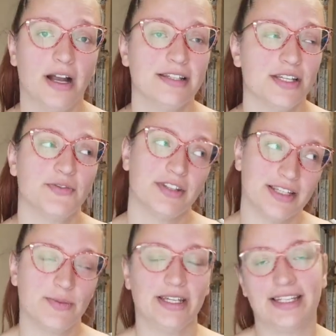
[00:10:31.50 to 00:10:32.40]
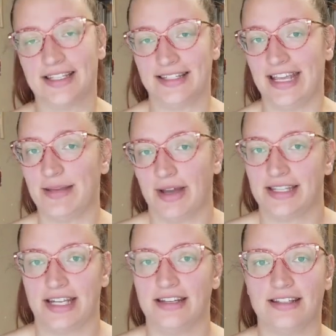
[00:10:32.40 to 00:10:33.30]
The process for this wig is the same
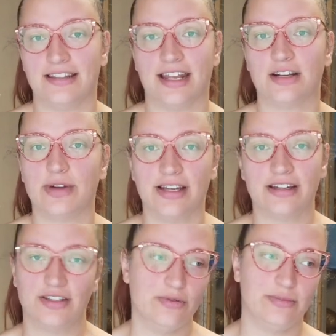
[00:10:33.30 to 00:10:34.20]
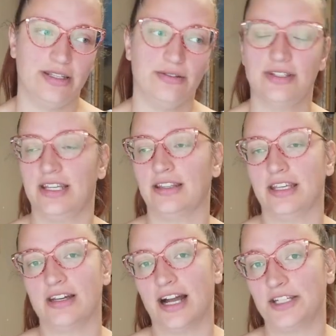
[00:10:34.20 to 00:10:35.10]
as any synthetic wig. You would be using
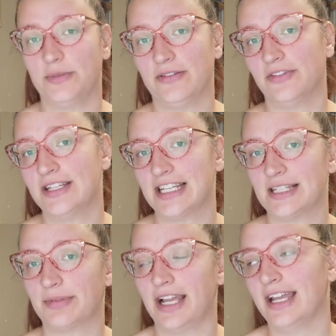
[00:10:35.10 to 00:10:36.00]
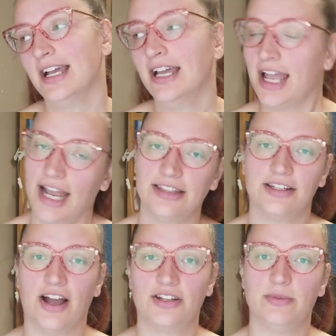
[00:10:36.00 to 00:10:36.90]
the Got2b freezing spray and
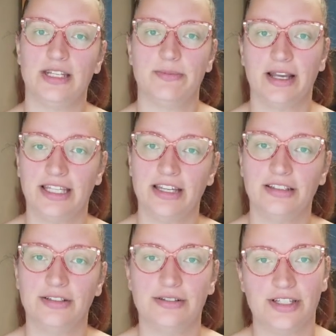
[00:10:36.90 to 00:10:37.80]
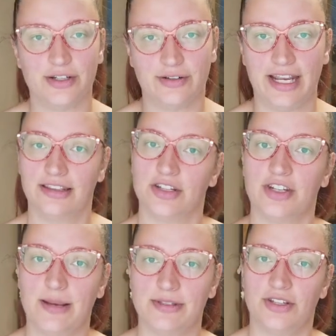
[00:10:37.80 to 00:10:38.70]
the Got2b spiking glue to create the
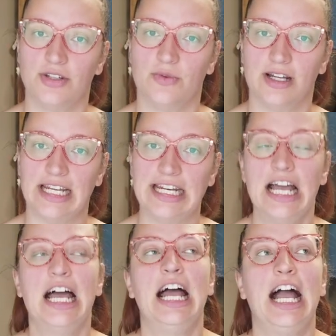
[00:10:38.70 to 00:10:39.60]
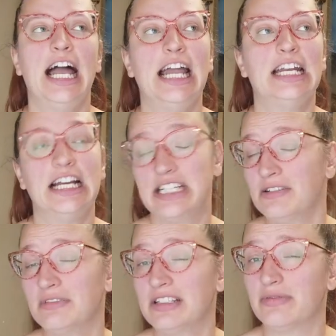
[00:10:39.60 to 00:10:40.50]
shapes that you wanted. And I
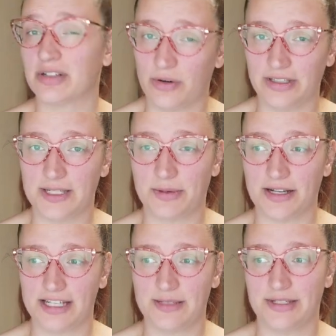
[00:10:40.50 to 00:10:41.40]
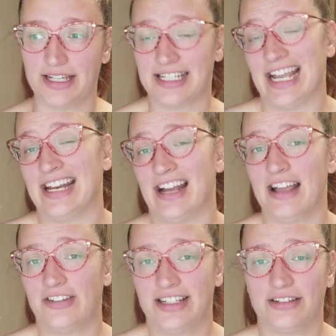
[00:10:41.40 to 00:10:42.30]
didn't really record this process because, again,
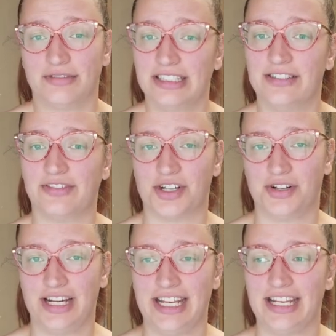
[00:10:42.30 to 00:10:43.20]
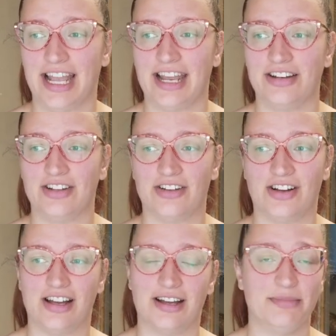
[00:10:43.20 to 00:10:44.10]
I find it really frustrating and
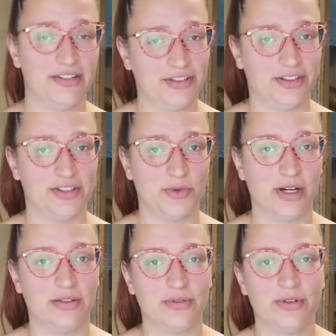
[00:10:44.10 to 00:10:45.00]
difficult to work